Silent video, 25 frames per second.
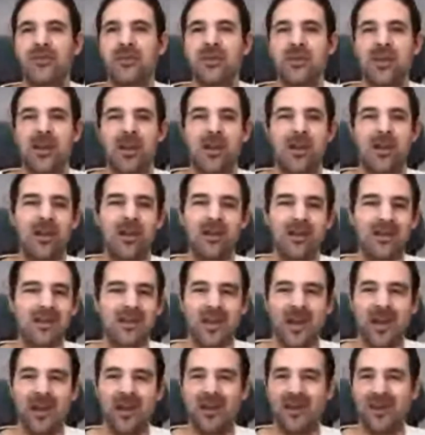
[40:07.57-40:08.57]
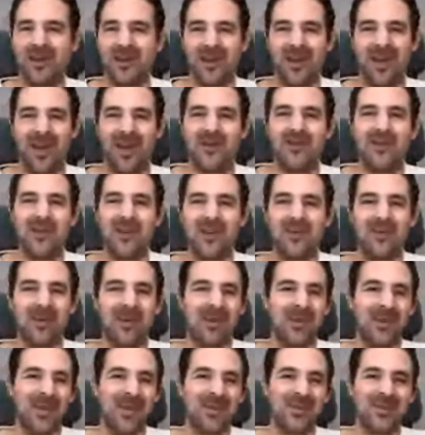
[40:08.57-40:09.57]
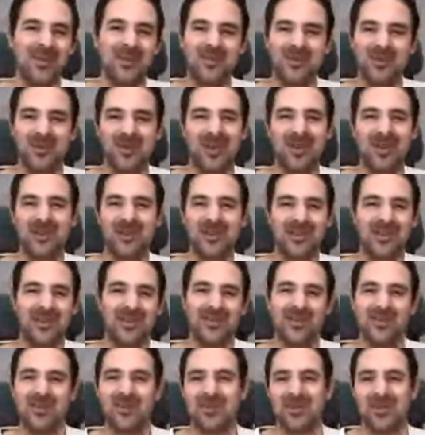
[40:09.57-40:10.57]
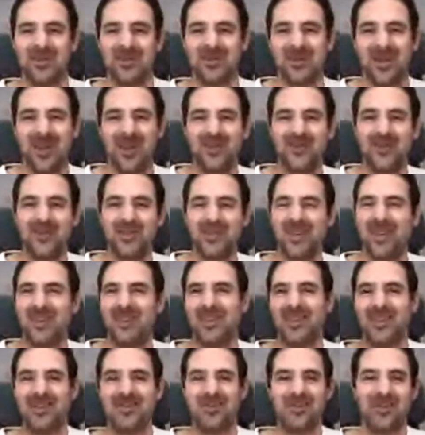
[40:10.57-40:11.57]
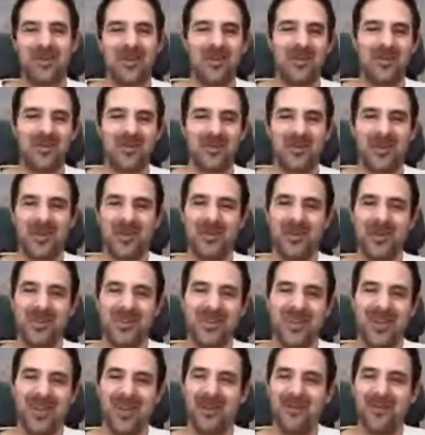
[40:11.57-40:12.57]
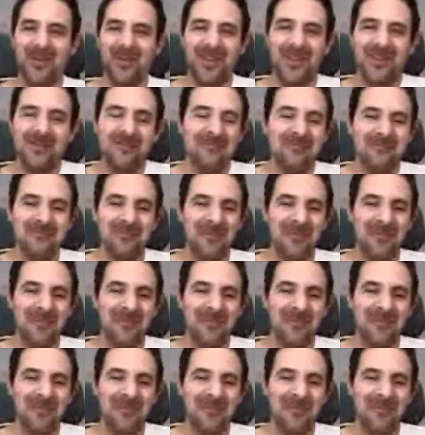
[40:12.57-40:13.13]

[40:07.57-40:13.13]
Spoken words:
Visa cards are heavily regulated. To get the user to have Visa, they should go to KYC AML.